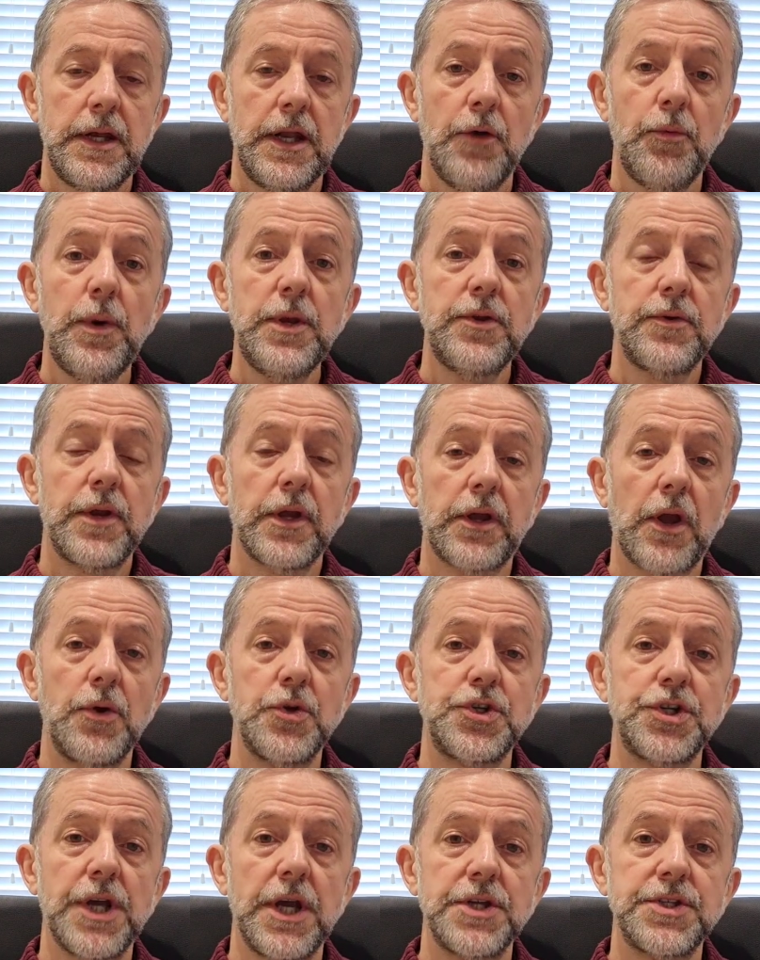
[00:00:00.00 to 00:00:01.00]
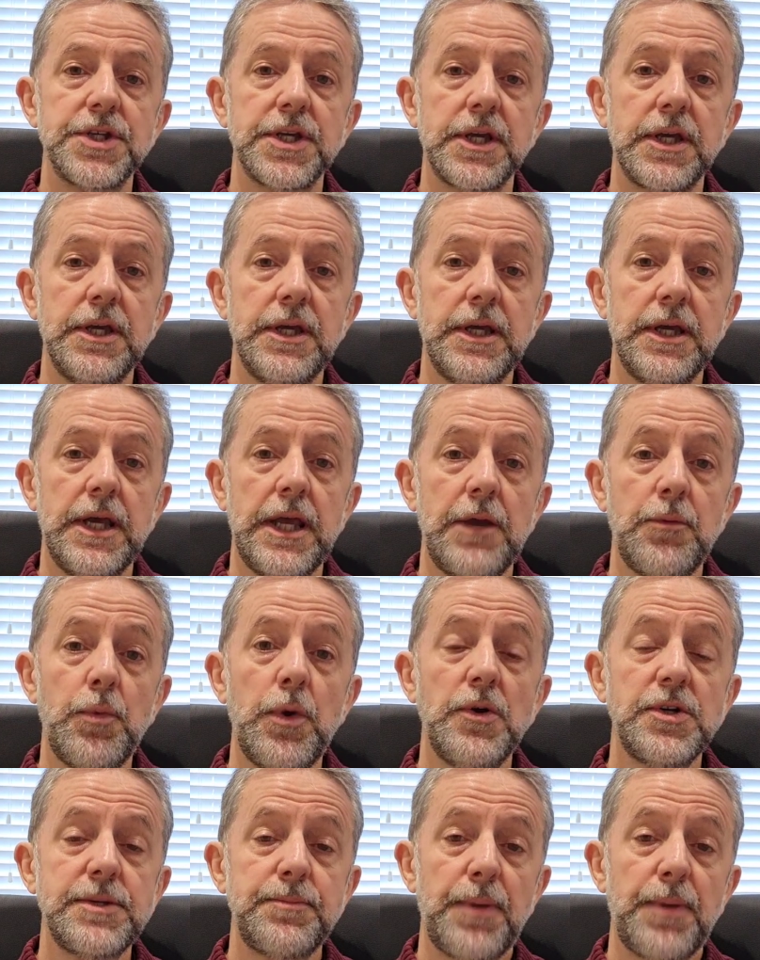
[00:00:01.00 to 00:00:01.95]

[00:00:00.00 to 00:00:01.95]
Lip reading: Now when you're negotiating, it will